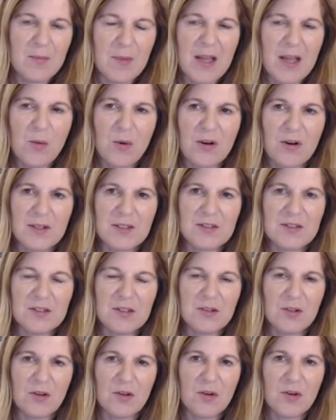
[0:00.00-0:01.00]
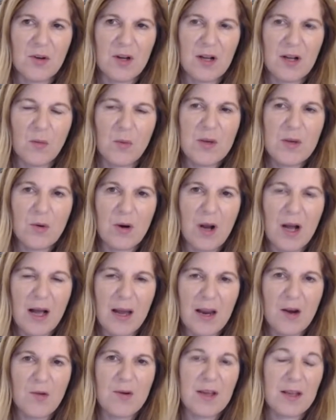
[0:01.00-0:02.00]
my world, you know, we were
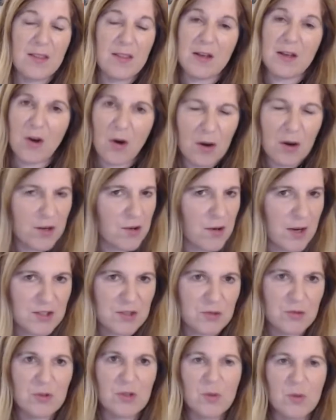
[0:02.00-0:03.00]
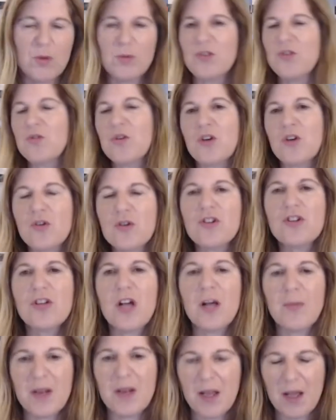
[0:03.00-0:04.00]
hiring. I think all across Google, we were doing a good
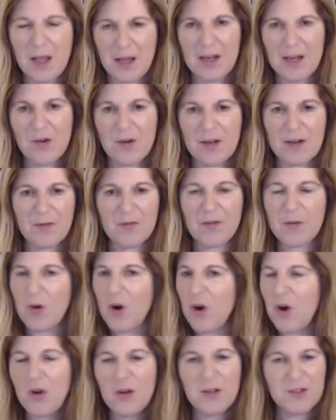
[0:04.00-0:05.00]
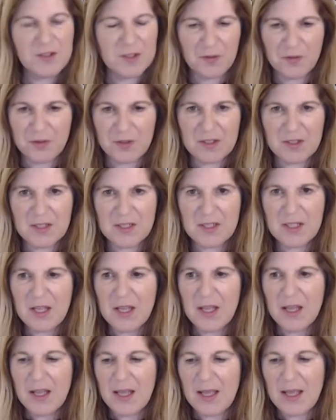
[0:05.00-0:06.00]
job on hiring from all different
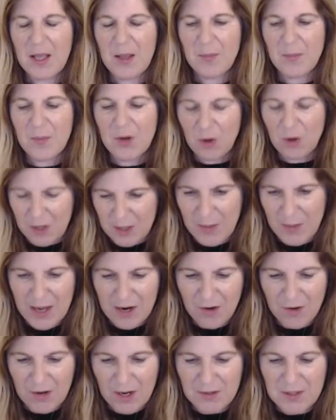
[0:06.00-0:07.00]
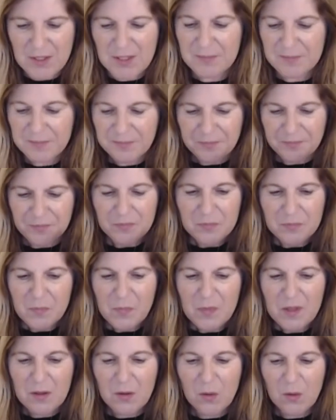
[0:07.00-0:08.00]
um, minority backgrounds.
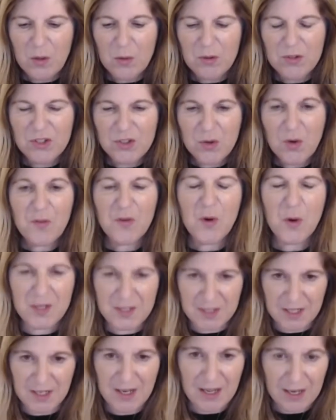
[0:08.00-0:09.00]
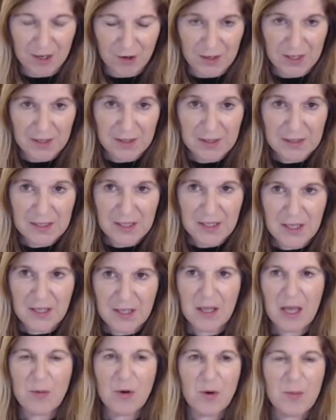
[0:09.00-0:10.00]
We were so focused on hiring,
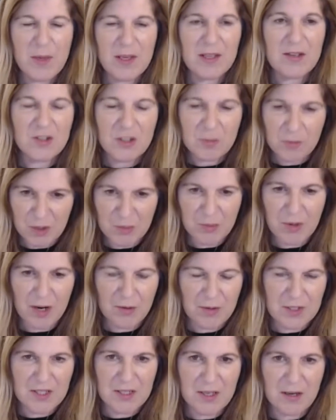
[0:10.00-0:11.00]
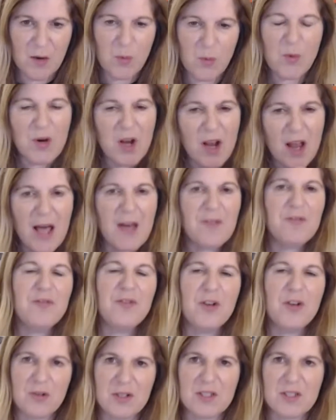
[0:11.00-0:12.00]
and we were making so much progress there. We were not
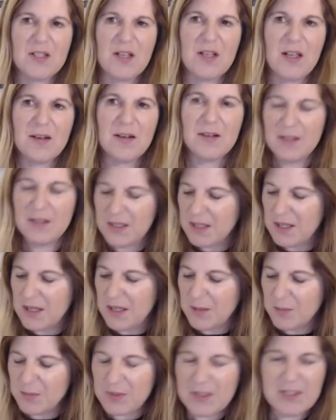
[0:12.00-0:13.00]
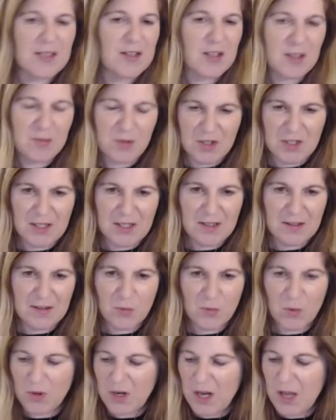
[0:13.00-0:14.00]
focused on building a
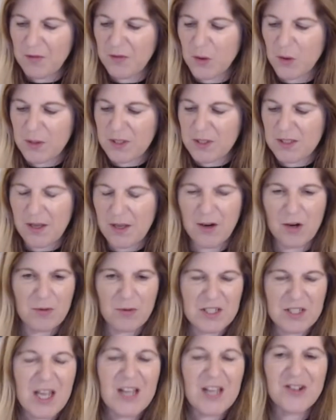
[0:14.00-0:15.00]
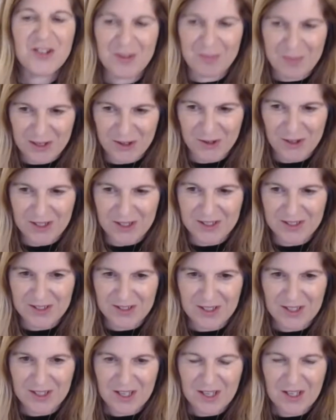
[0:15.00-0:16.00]
community. We were not focused on our retention
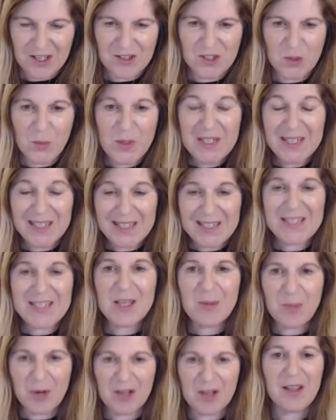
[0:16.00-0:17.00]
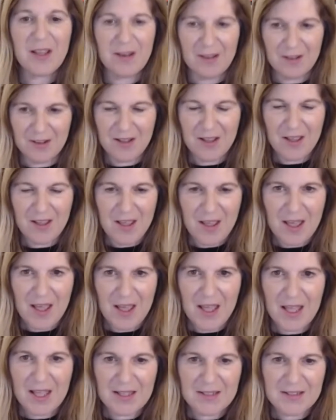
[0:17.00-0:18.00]
metrics. So we had a leaky bucket
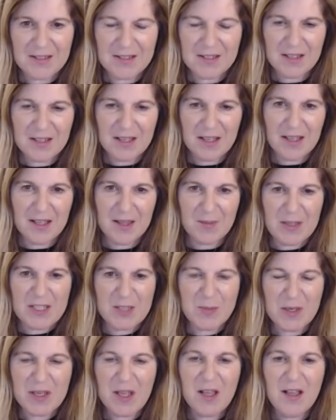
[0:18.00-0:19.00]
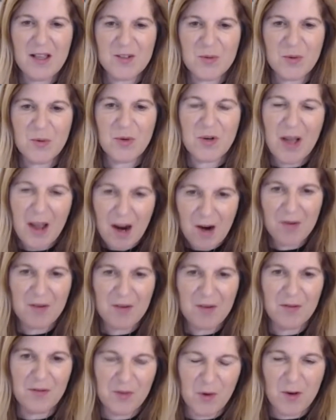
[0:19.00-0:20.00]
and um, it's because we were
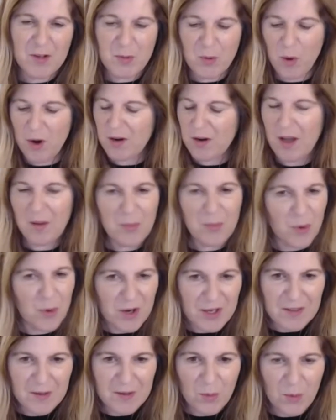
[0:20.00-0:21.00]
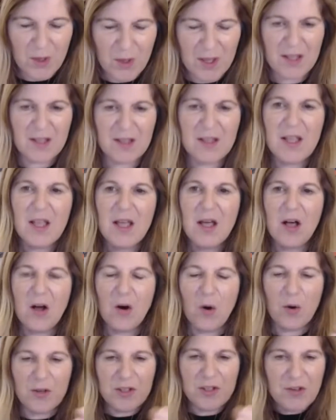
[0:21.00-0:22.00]
hiring folks, we weren't onboarding them well,
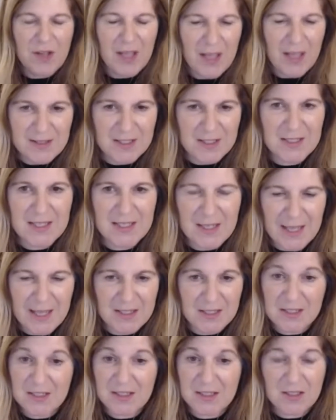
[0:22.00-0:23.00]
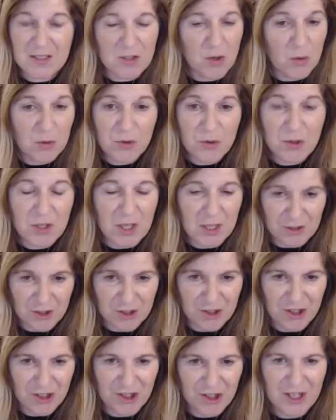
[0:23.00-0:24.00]
holding their hands as they land into this whole new
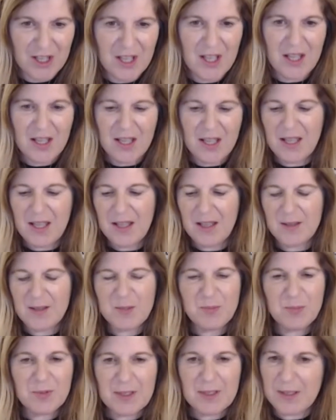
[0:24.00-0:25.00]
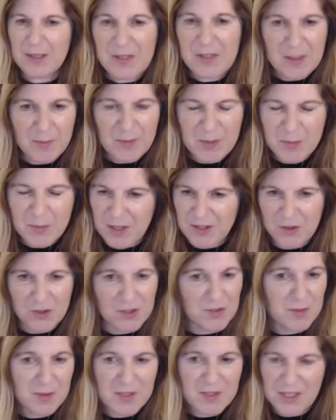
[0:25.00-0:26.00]
culture, uh, giving them
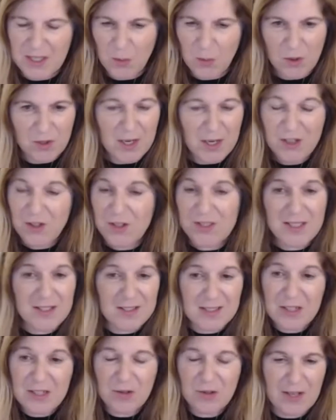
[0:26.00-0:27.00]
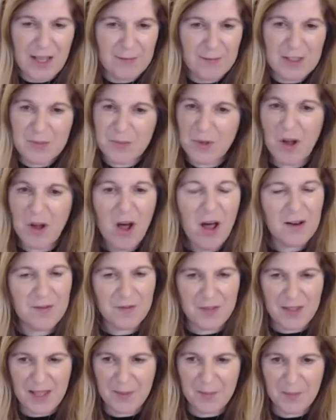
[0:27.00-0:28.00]
sponsors from day one, not just at senior levels, but all
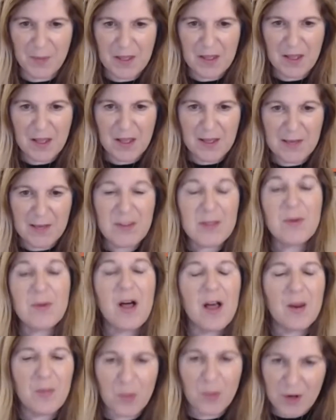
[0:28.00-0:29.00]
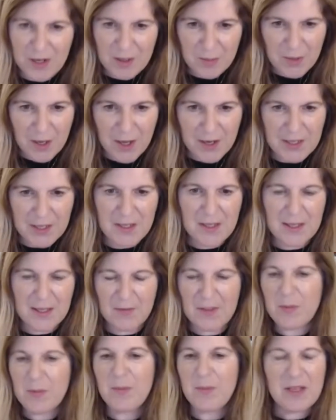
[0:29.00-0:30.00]
of them, giving them an onboarding body,
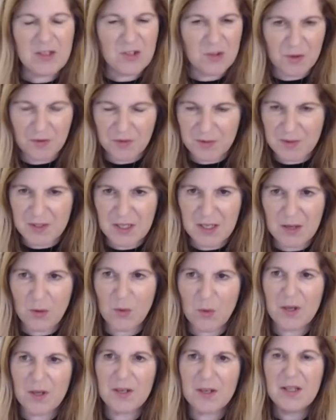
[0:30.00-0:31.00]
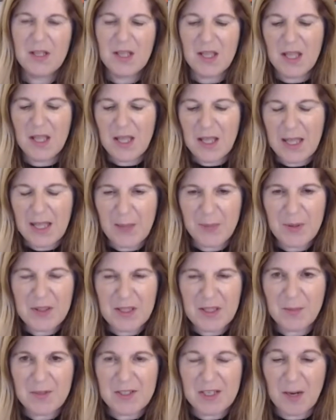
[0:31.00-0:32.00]
giving them a mentor from day one,
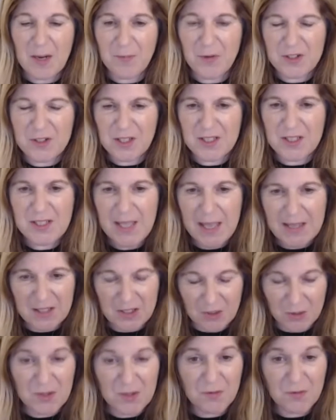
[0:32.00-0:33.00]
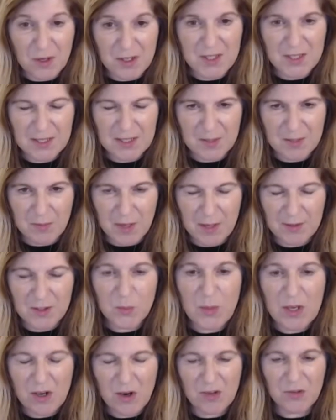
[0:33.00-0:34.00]
helping them set up for success in those first six
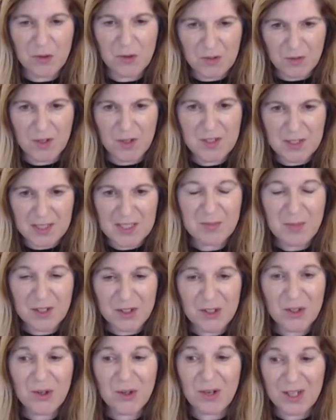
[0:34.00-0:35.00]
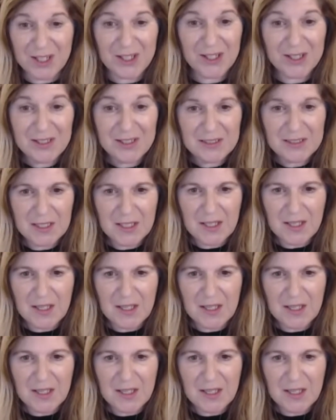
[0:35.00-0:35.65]
months. We learned those first six months are critical.